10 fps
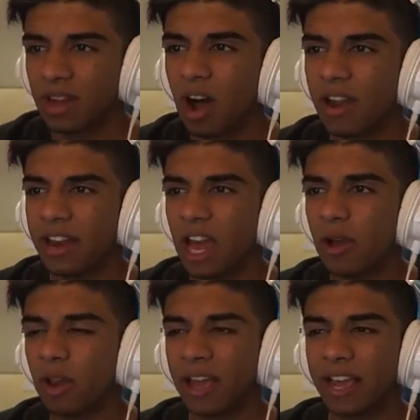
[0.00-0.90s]
I don't know,
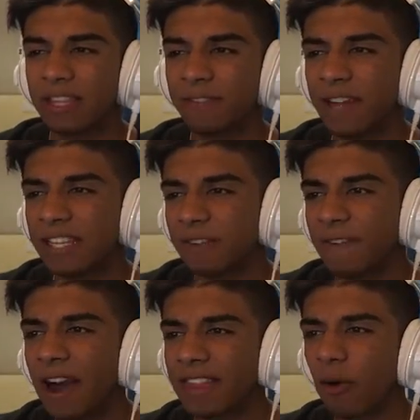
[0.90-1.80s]
like, it's the
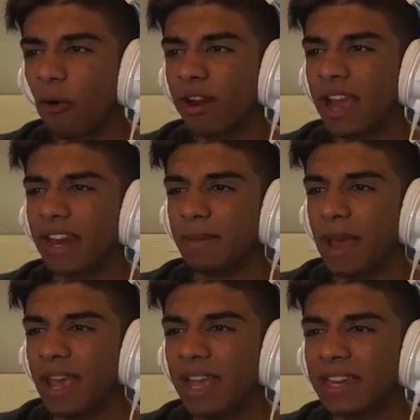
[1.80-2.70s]
fact they already had it
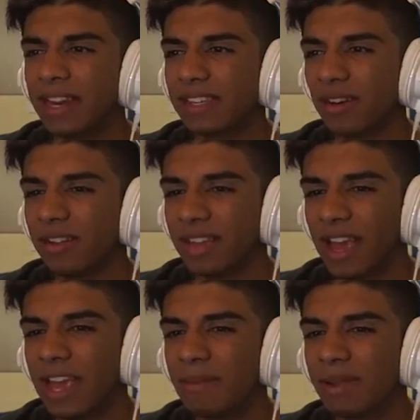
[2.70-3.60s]
made and it's not in the
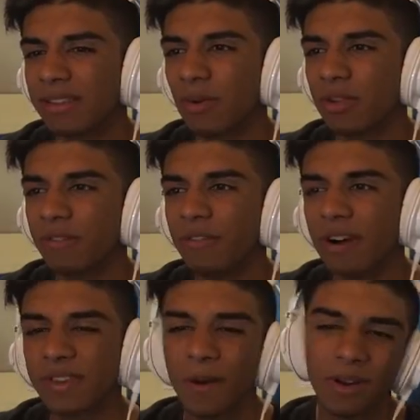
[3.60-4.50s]
game, and it's like, what the
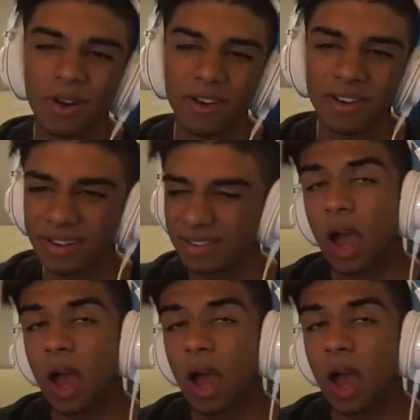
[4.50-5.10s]
fuck's going on?